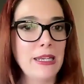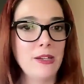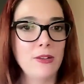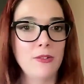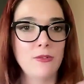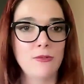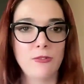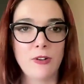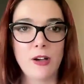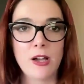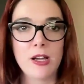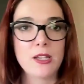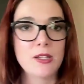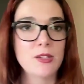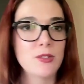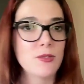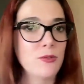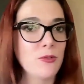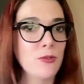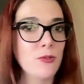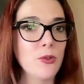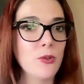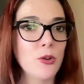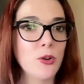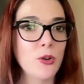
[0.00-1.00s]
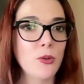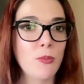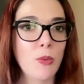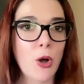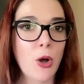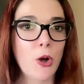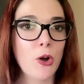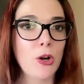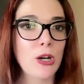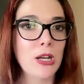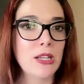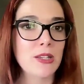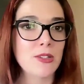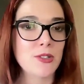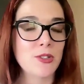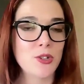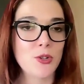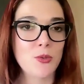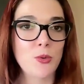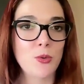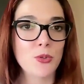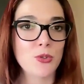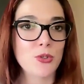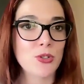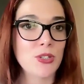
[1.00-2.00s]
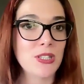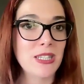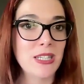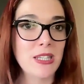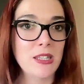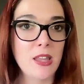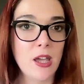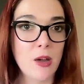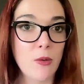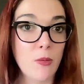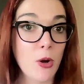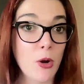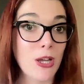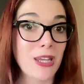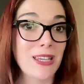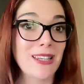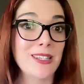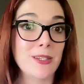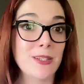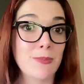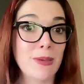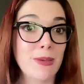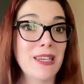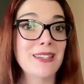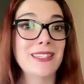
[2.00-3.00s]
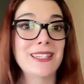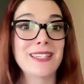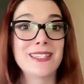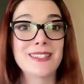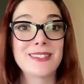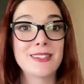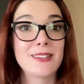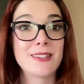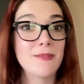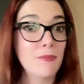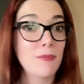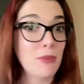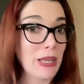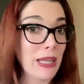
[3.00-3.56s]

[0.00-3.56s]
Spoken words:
Any advice for artists who want to see their work in spaces